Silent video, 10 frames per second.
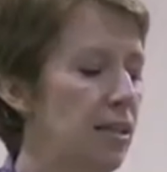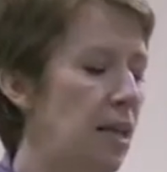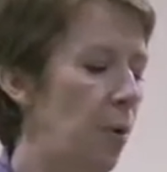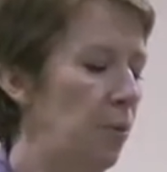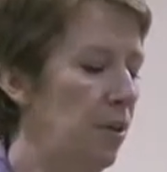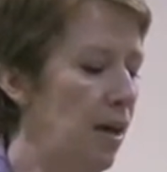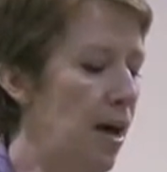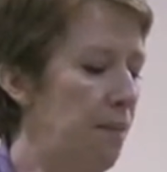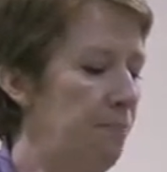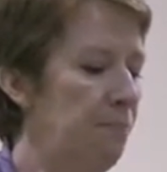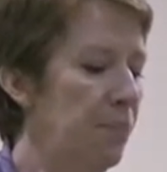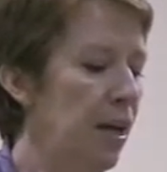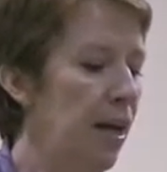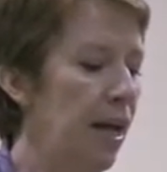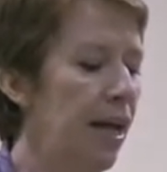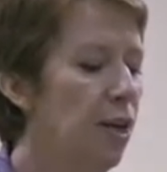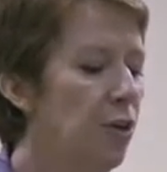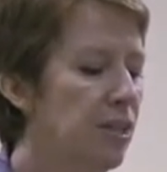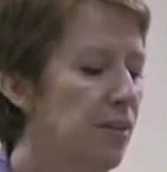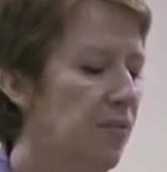So
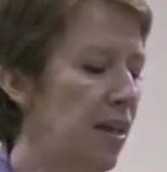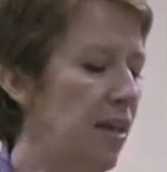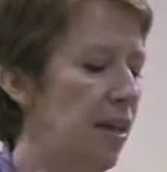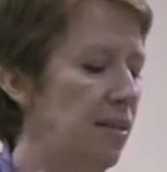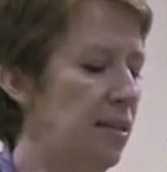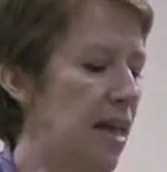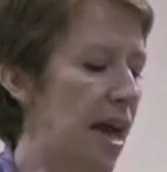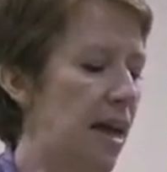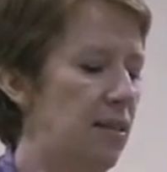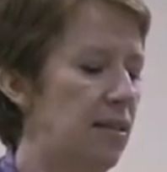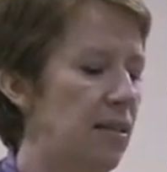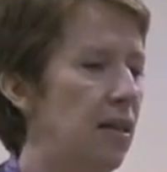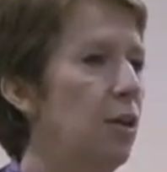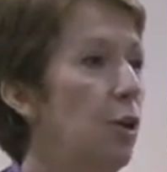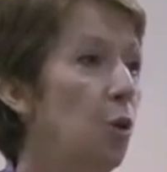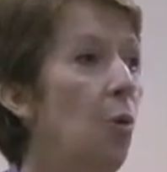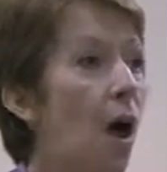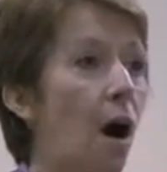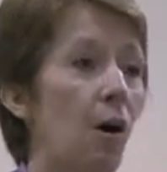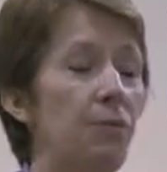here's some things that you
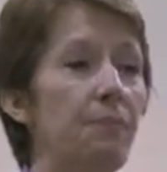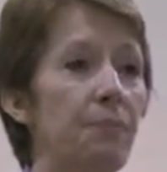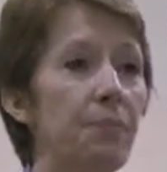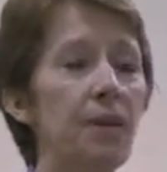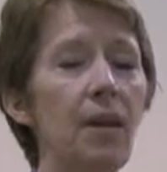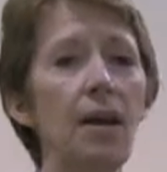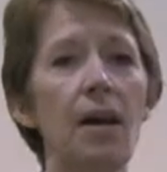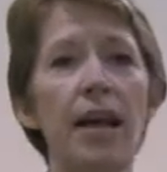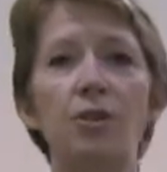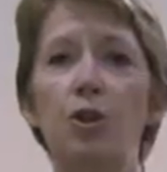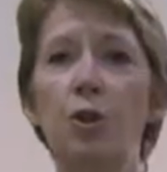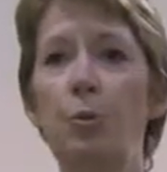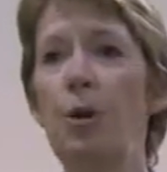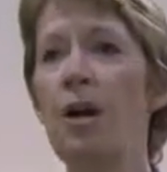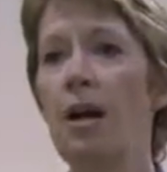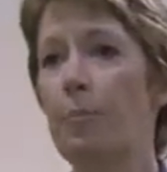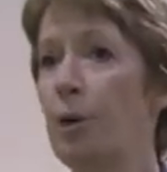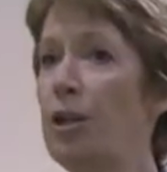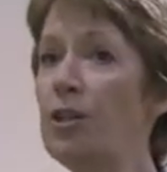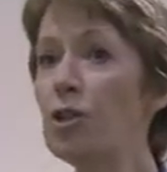all, as you
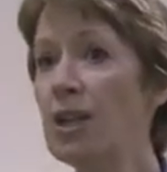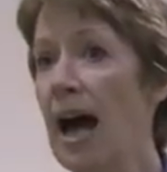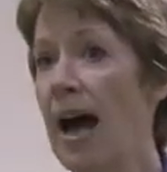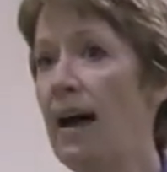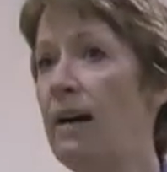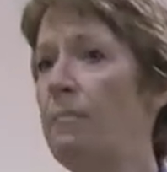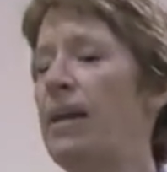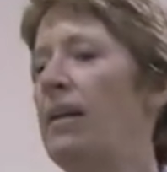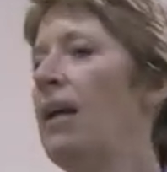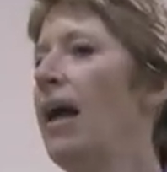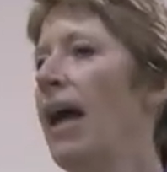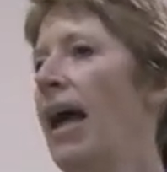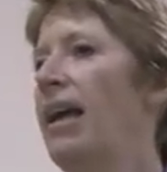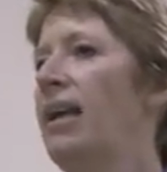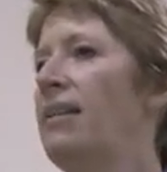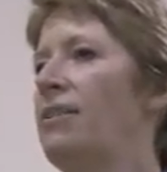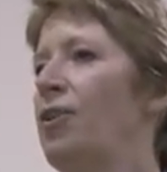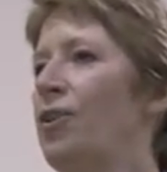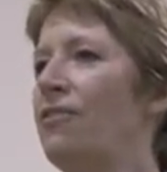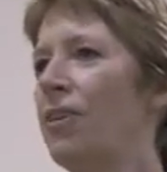put in your time and
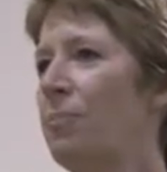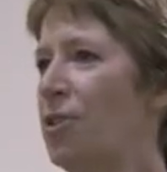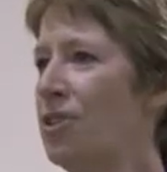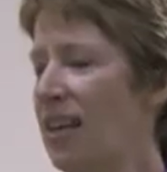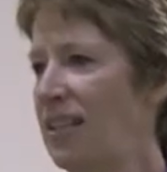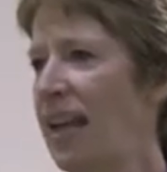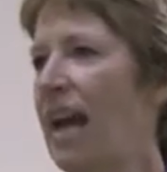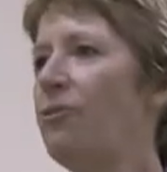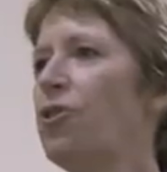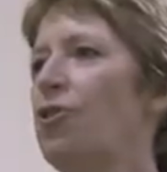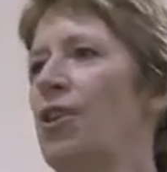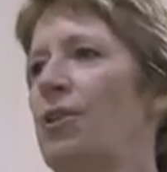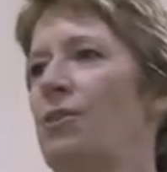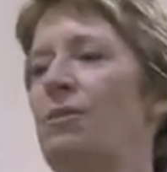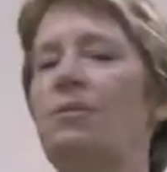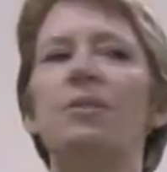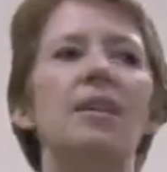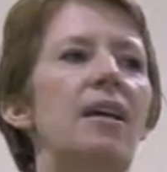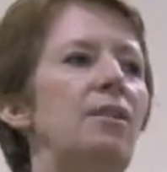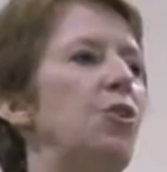you give up your Sunday afternoons
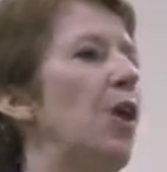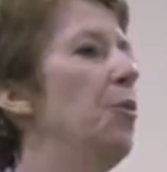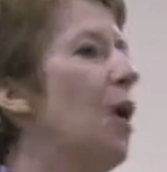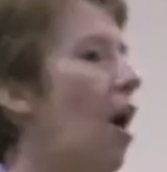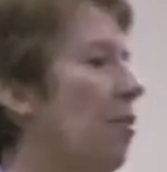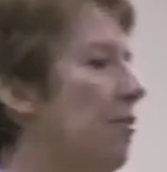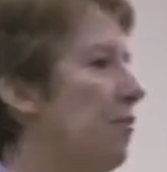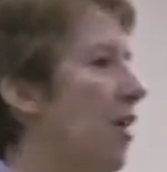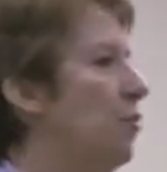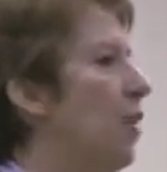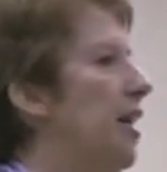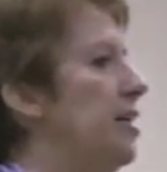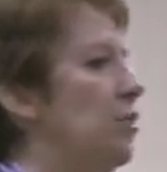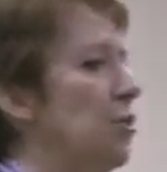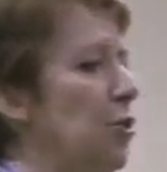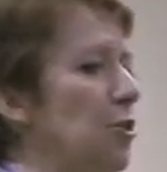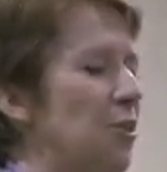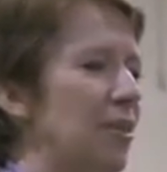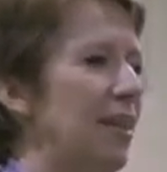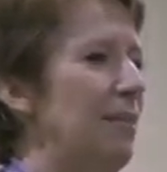and you go to all the fundraisers.
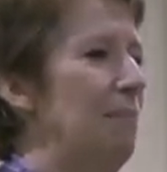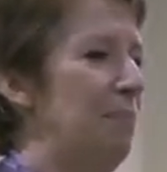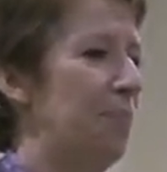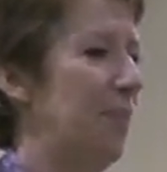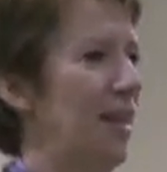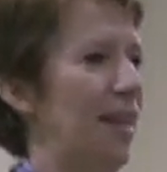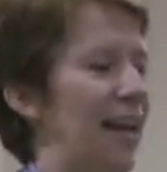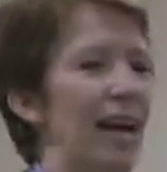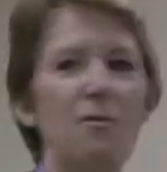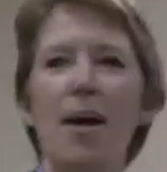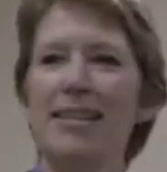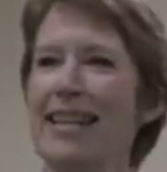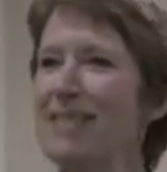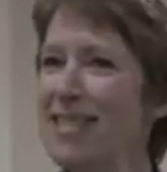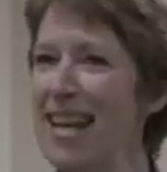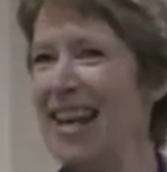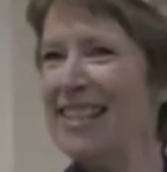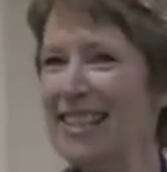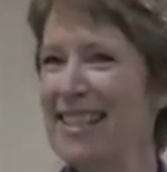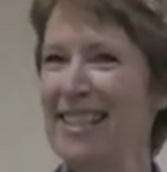Everybody's getting
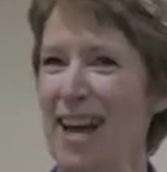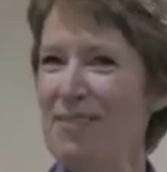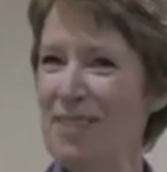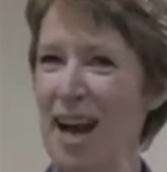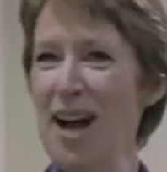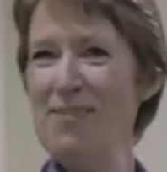texts at the same time.